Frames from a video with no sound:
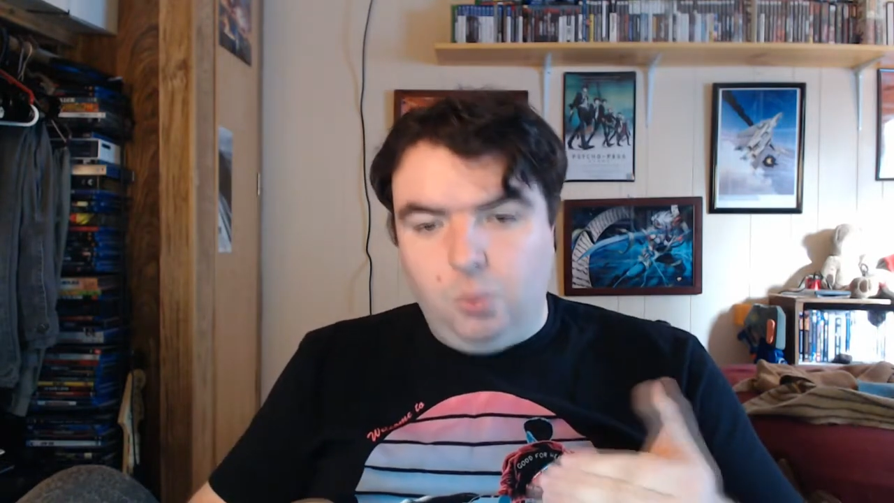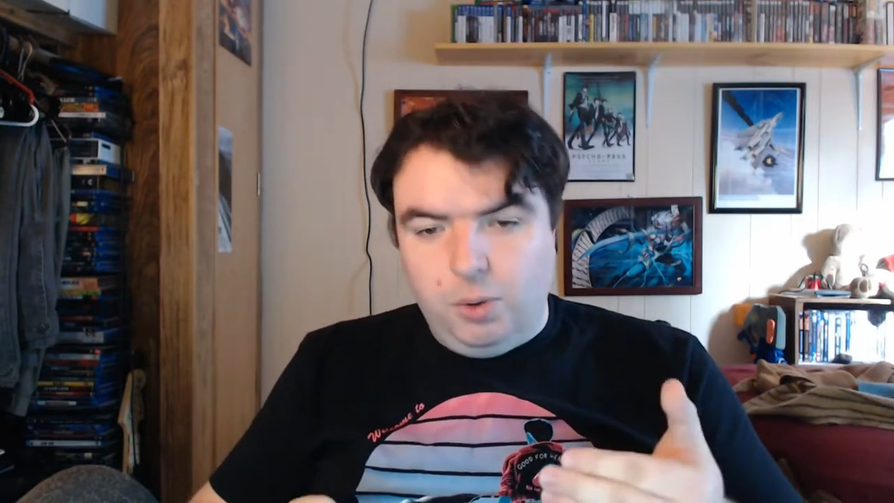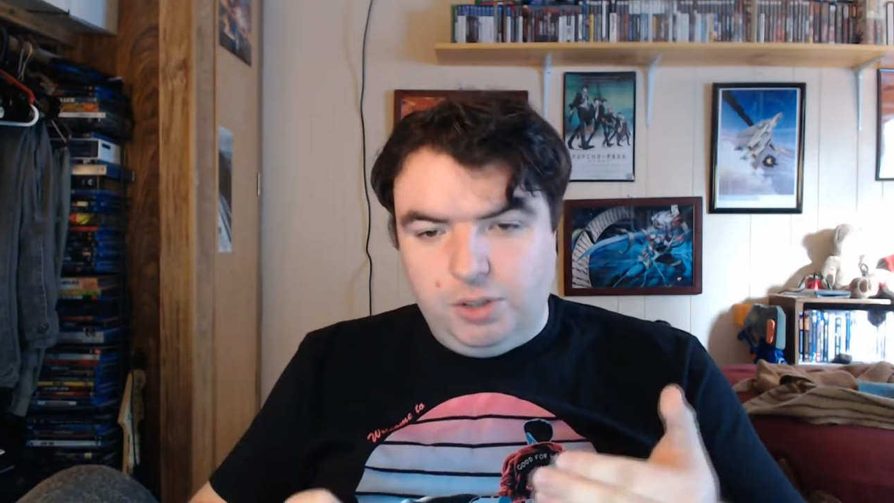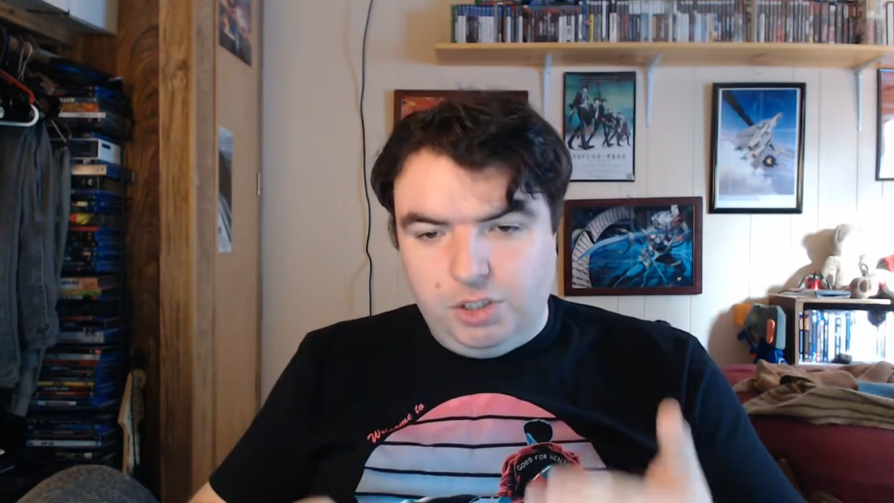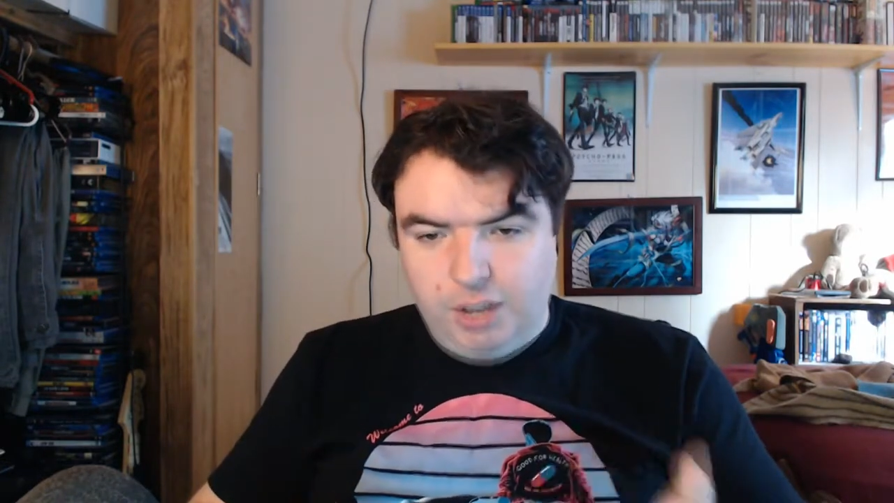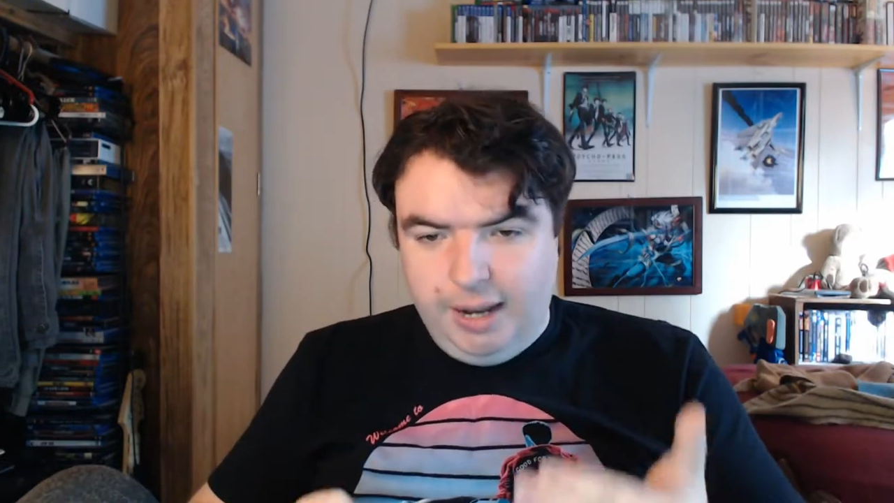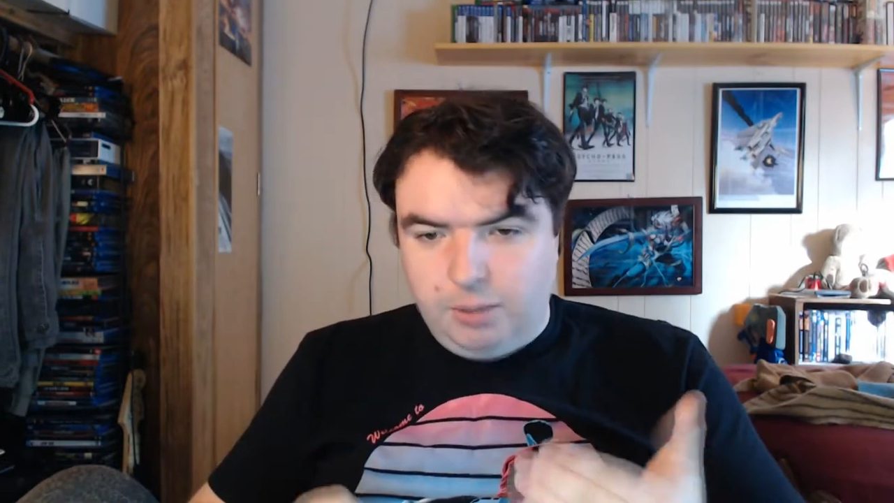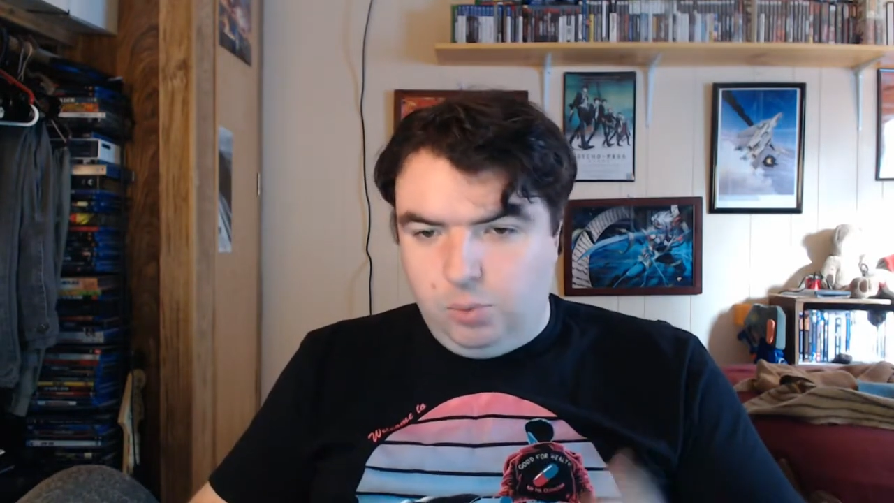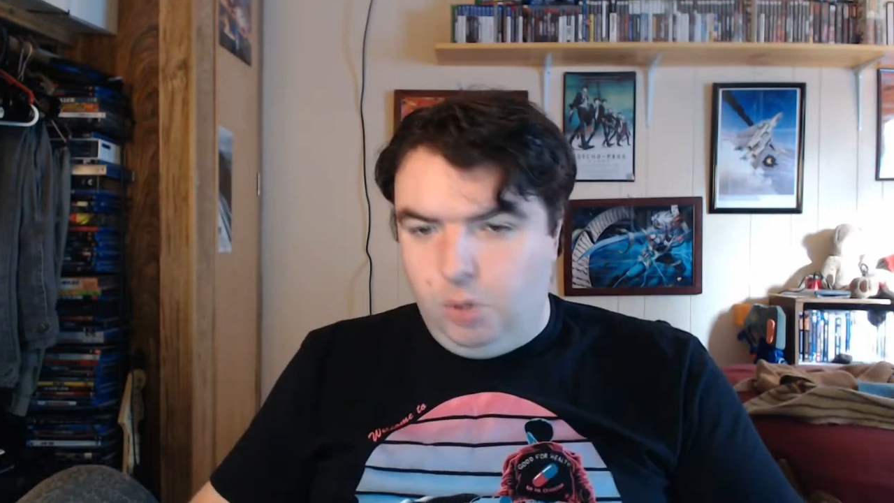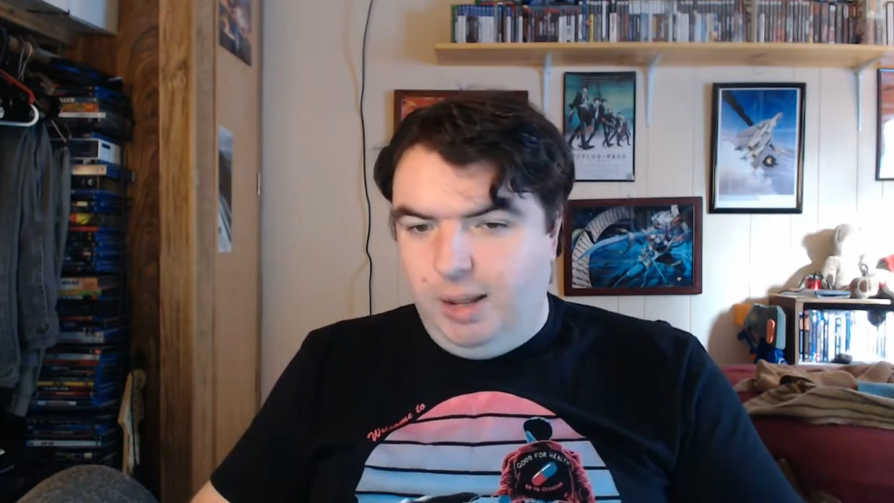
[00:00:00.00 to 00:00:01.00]
with giant
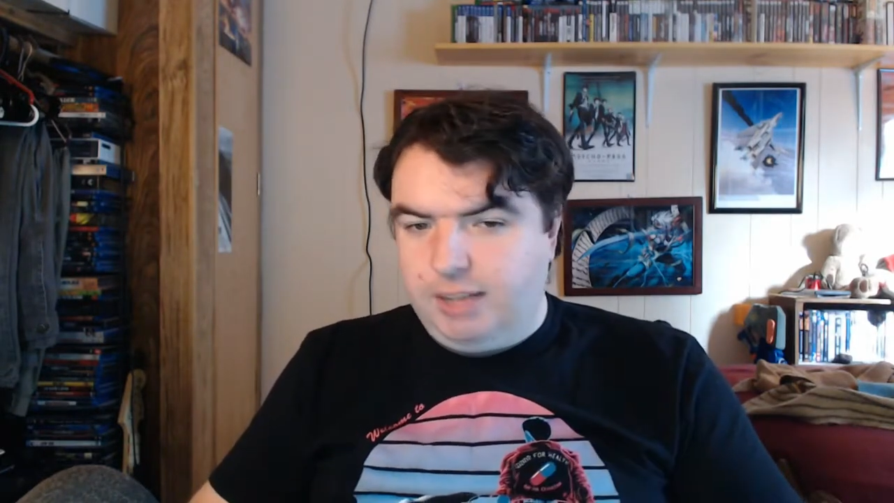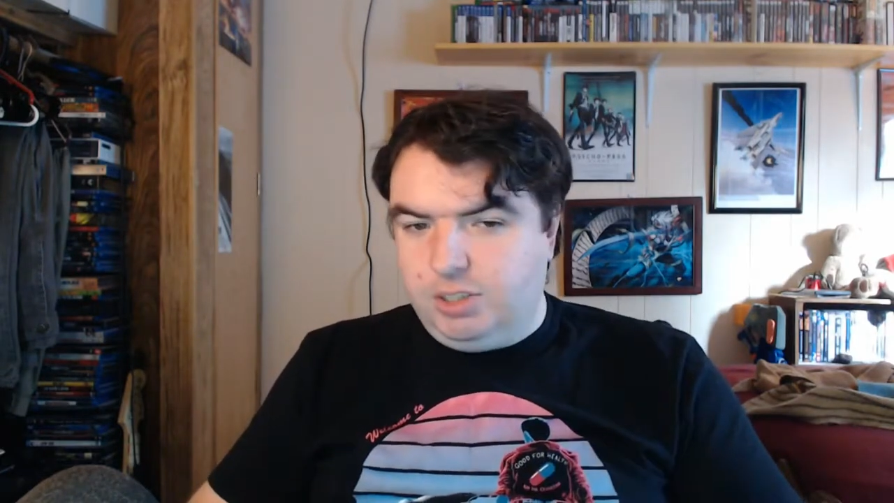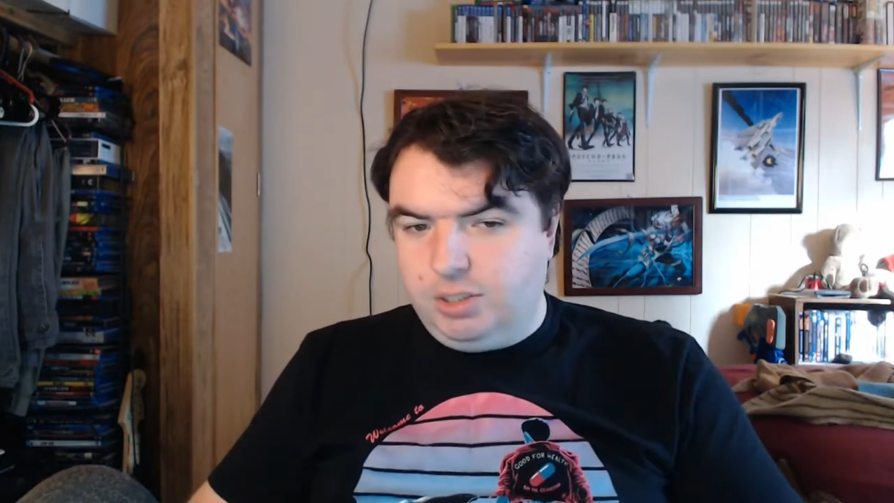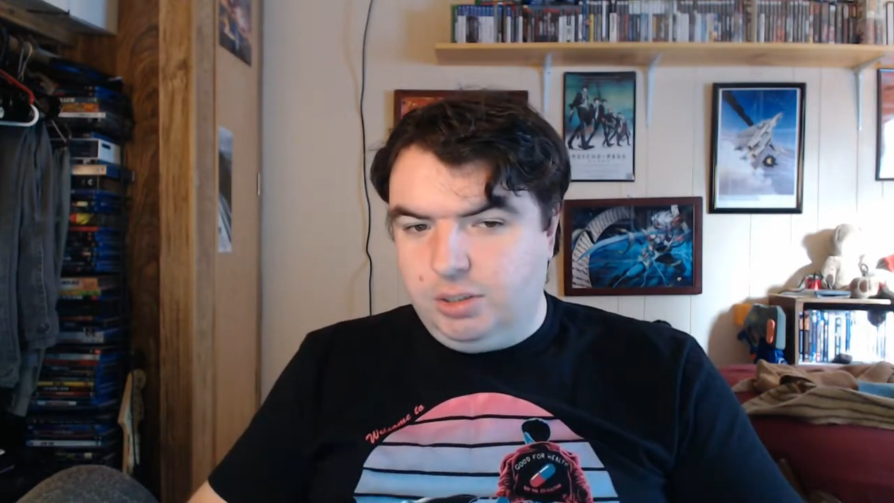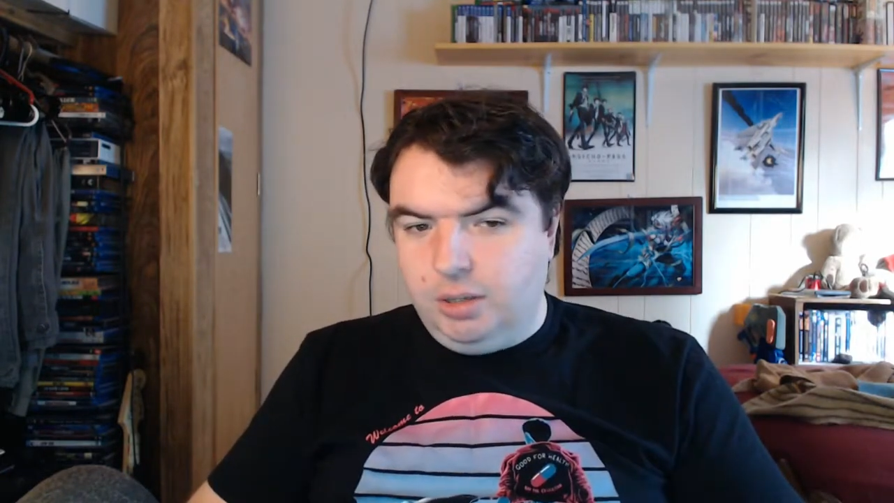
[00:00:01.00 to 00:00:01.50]
robots.